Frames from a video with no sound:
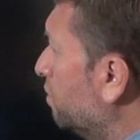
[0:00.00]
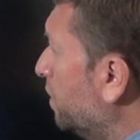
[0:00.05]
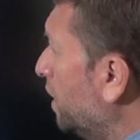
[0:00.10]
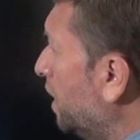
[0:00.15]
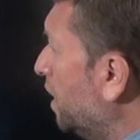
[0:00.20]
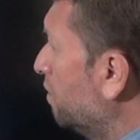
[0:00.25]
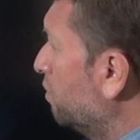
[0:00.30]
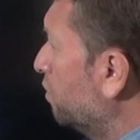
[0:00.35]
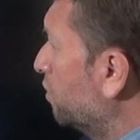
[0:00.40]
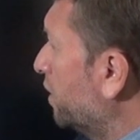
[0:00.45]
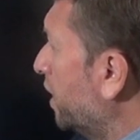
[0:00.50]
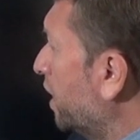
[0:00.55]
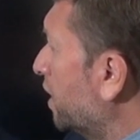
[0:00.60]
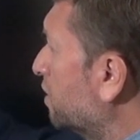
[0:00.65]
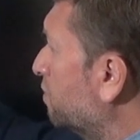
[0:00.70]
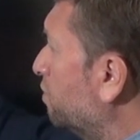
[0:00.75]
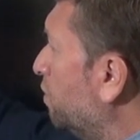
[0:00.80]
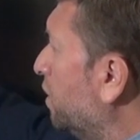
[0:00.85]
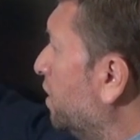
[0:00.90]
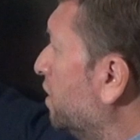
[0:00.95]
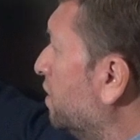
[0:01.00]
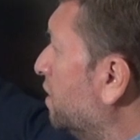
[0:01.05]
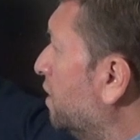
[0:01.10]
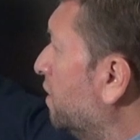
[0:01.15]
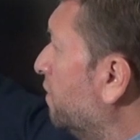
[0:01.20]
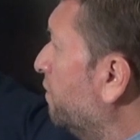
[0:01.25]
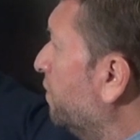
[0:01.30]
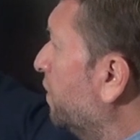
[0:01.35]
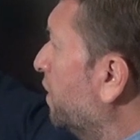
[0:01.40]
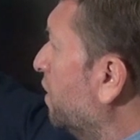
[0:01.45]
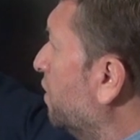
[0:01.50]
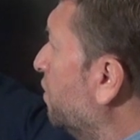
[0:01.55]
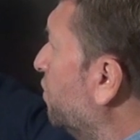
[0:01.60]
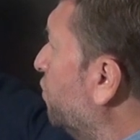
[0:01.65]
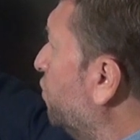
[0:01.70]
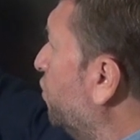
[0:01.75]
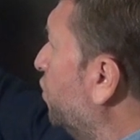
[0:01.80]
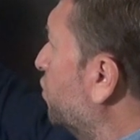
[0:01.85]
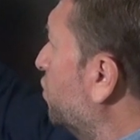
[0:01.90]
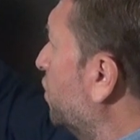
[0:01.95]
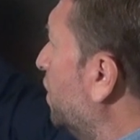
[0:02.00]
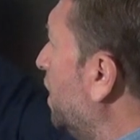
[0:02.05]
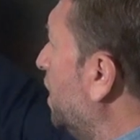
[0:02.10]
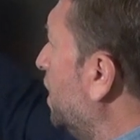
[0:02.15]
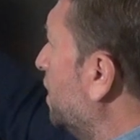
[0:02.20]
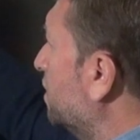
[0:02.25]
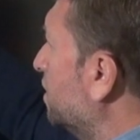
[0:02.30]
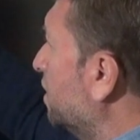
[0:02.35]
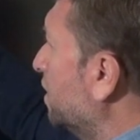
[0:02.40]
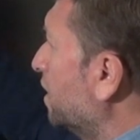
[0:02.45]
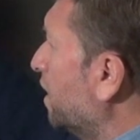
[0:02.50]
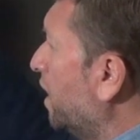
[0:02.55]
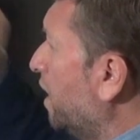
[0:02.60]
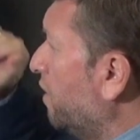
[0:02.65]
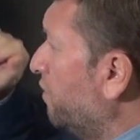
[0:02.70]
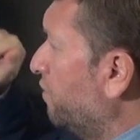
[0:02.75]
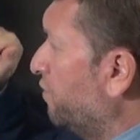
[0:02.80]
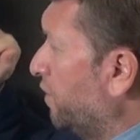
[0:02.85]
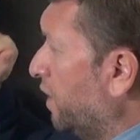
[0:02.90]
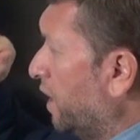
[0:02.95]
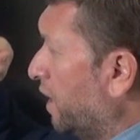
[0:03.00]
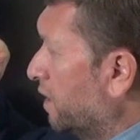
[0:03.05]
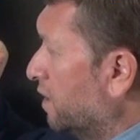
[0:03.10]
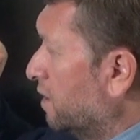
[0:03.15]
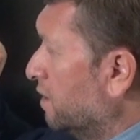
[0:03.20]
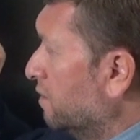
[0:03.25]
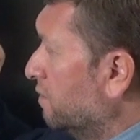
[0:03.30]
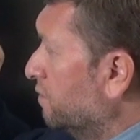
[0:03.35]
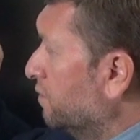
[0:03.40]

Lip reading: be able to explain the photoelectric effect.